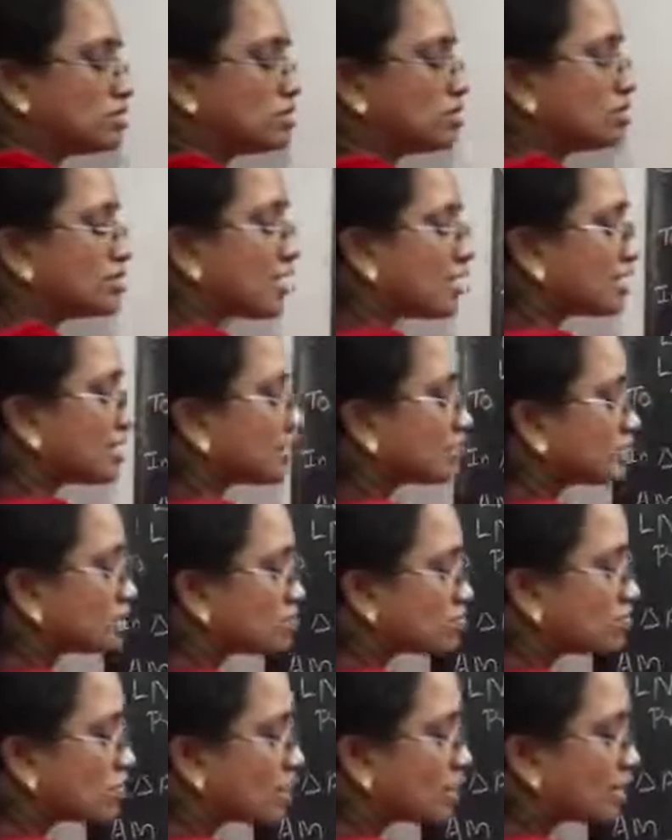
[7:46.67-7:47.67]
taking
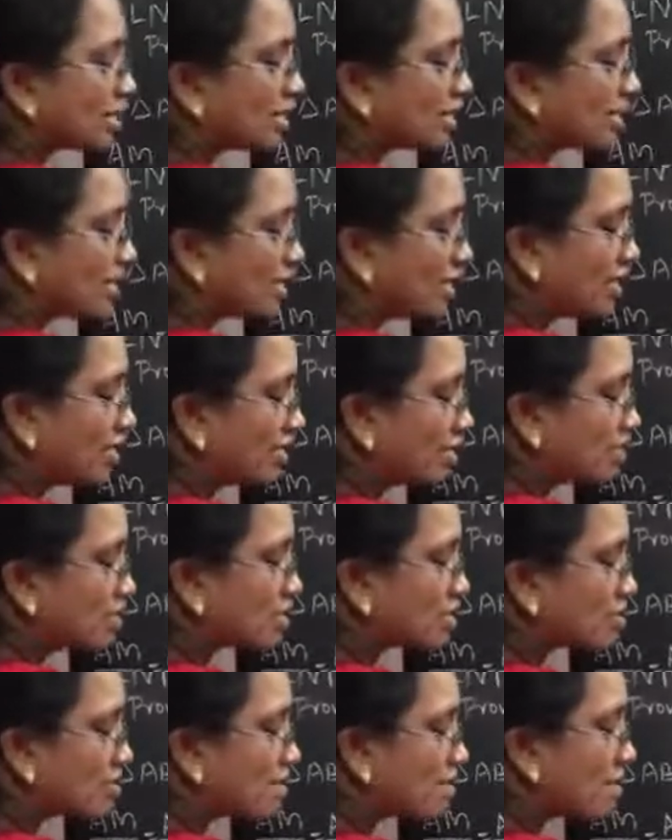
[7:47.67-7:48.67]
reciprocal again,
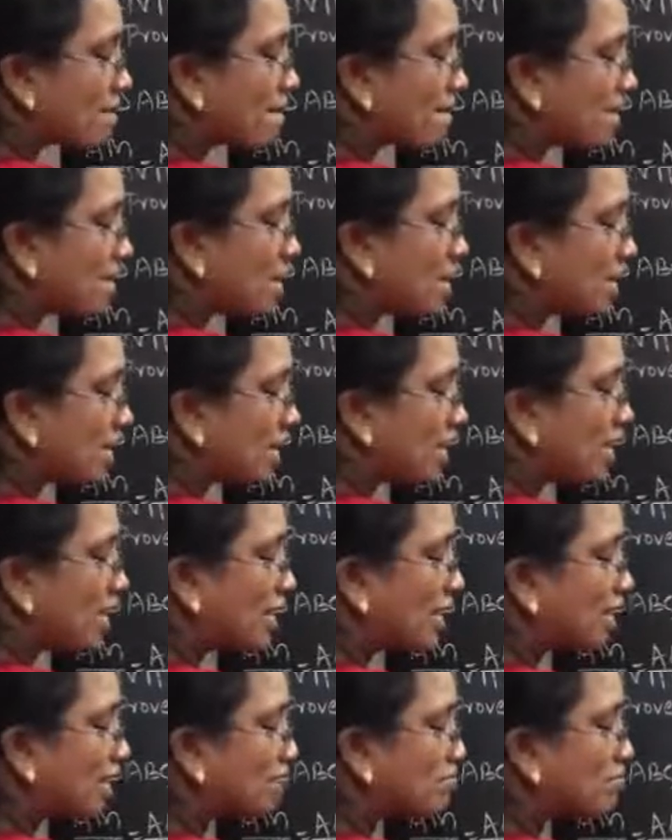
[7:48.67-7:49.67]

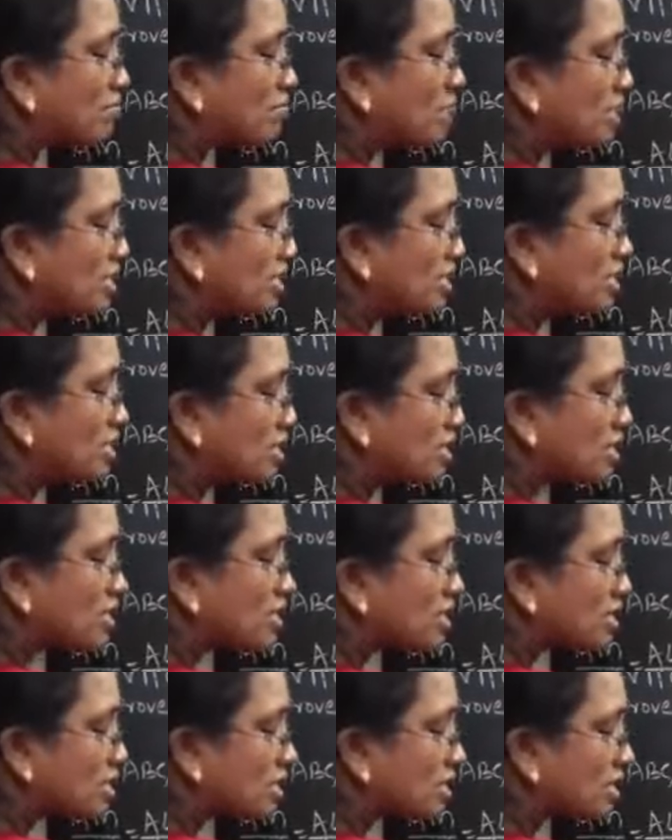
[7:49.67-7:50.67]
AM by
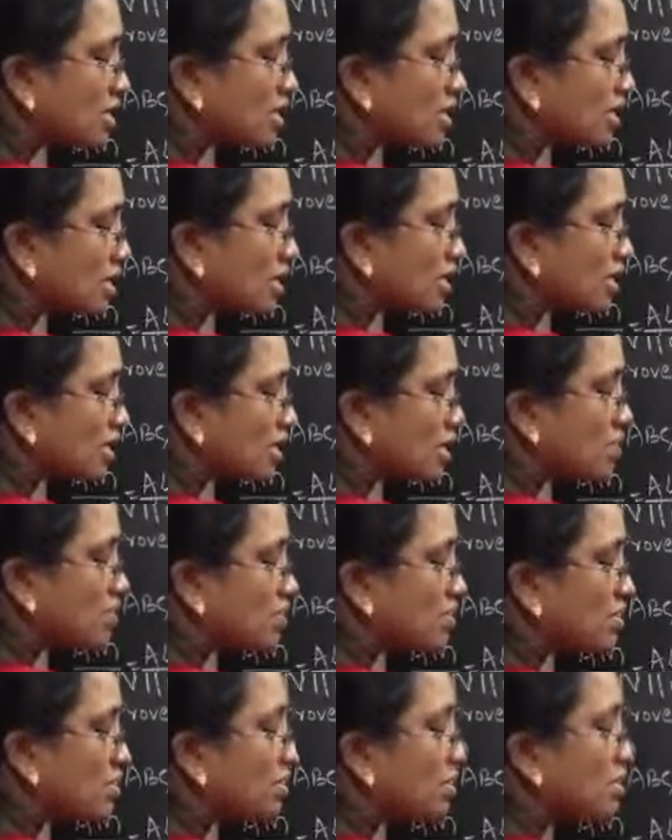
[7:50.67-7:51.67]
AB
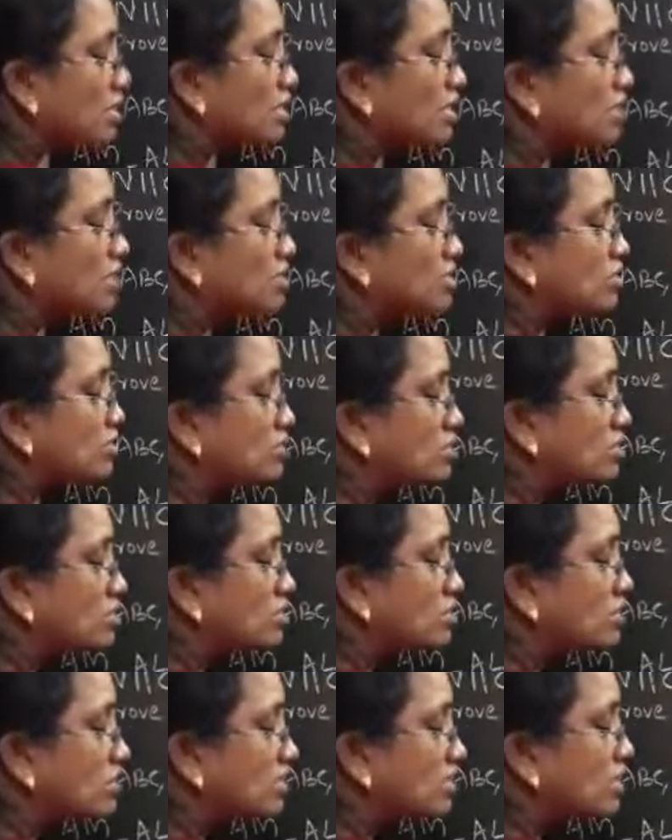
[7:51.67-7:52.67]
equal to
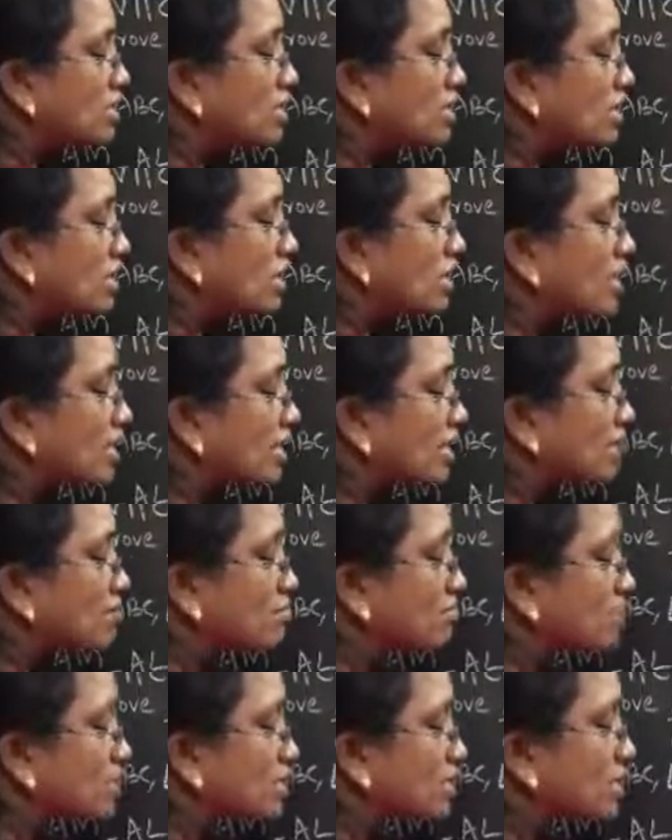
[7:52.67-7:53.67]

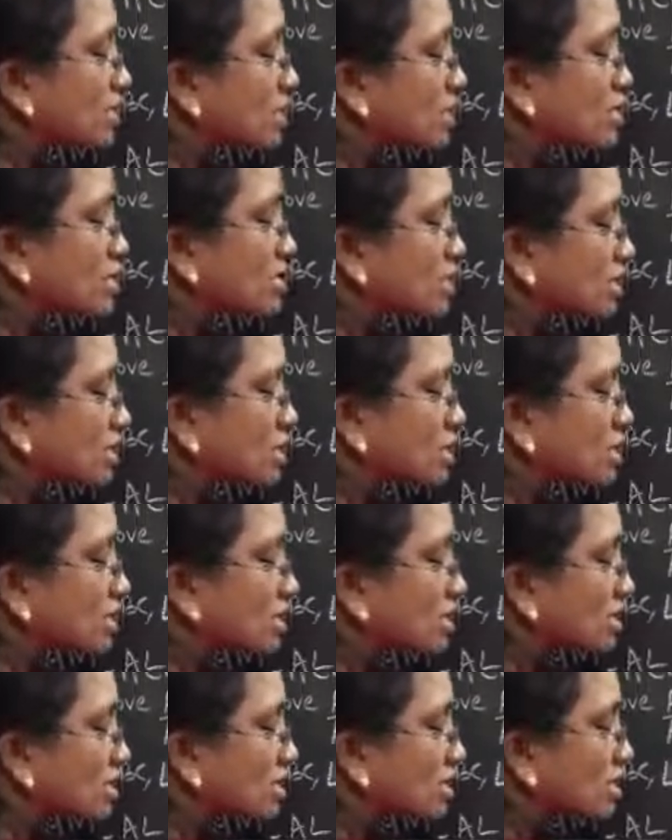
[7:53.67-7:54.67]
AN by
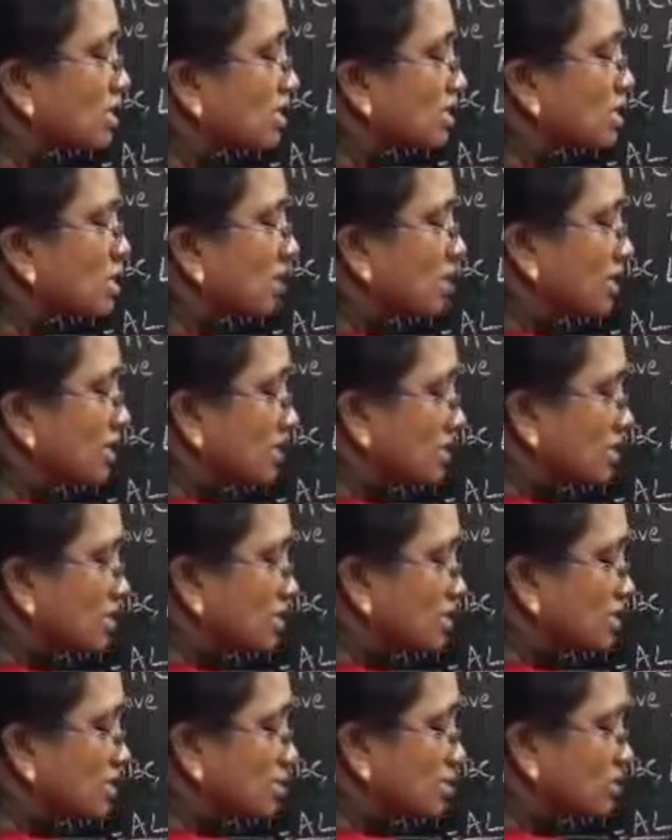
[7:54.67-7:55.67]
AD.
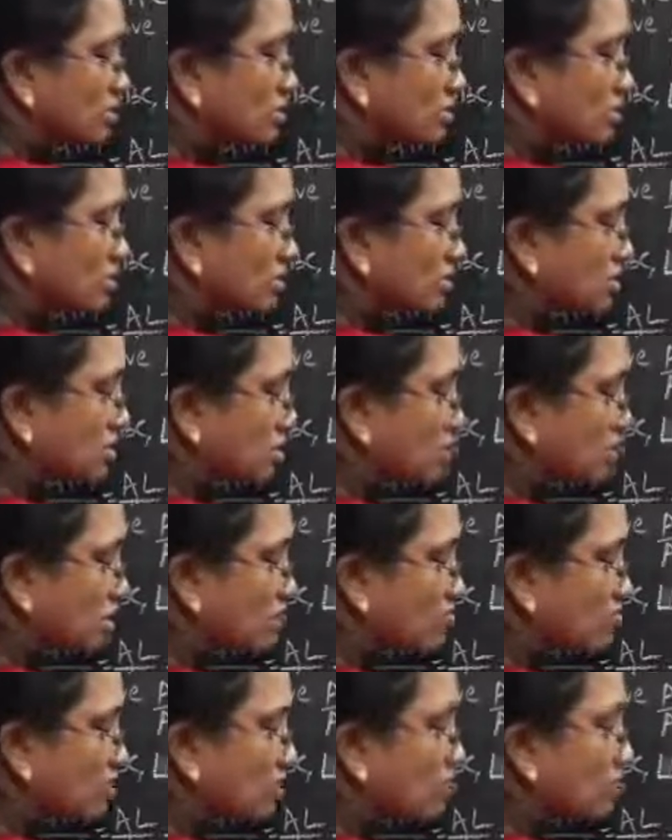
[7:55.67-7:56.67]
So this is the thing
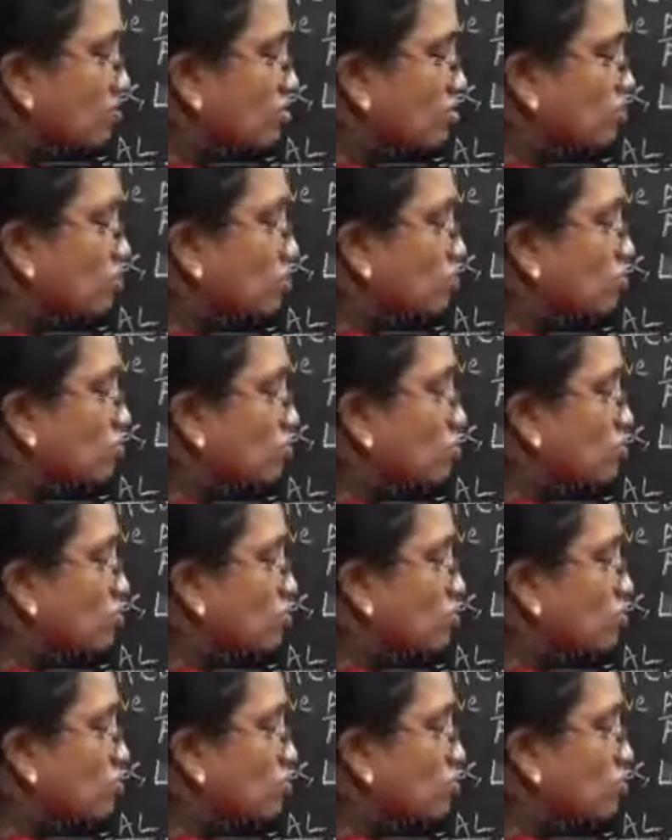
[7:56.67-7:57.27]
we want to prove.